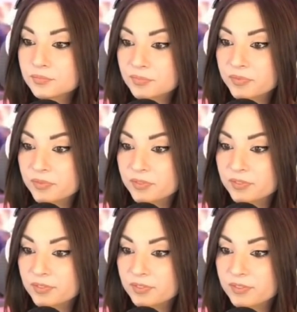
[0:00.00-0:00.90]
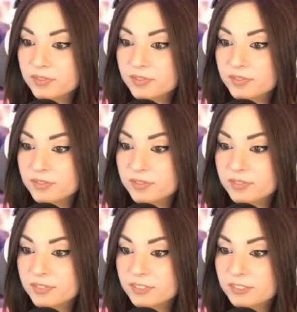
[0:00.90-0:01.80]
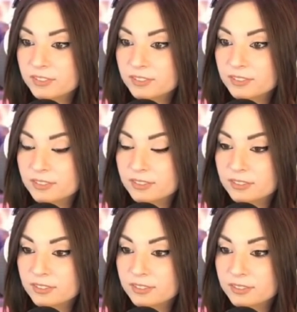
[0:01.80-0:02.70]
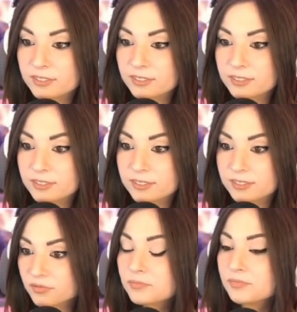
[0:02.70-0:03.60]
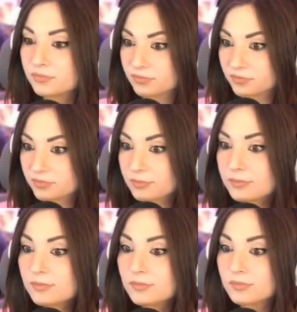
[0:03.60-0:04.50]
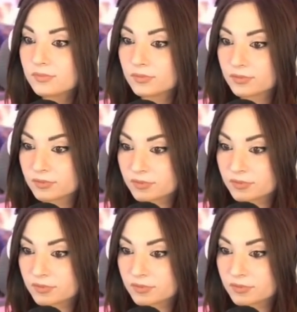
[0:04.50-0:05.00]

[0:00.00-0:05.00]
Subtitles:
[no speech]